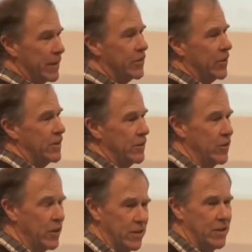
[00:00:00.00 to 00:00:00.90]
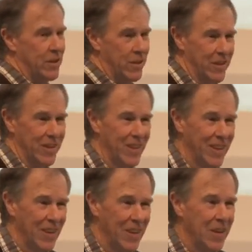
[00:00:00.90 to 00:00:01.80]
they chose not to.
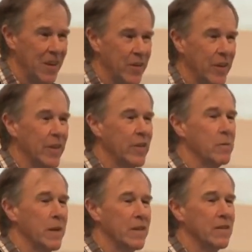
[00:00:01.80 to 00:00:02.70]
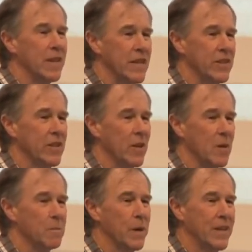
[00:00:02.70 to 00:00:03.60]
So there's a motivational
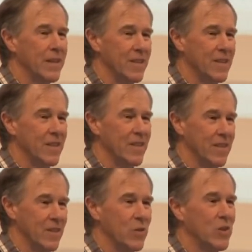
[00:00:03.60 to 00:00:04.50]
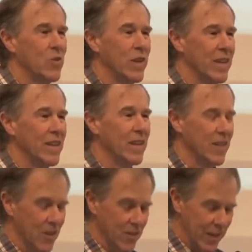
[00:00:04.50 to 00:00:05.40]
component to this, which we
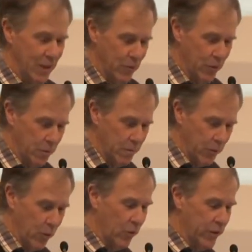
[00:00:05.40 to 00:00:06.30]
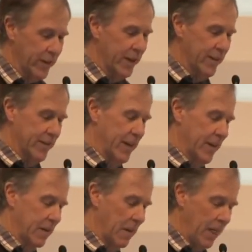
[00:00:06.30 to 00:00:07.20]
didn't correct for or didn't
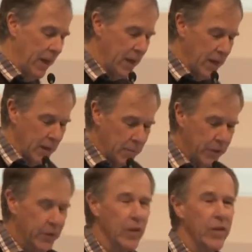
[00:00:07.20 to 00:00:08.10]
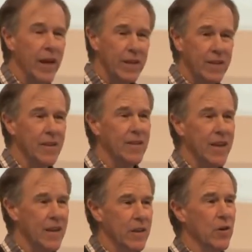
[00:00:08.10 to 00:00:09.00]
understand. But so that's the
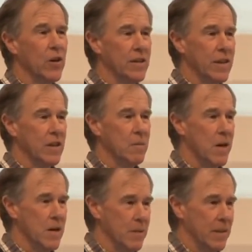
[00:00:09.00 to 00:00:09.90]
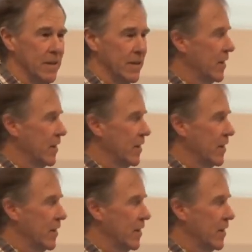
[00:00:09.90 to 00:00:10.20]
state of art at the moment,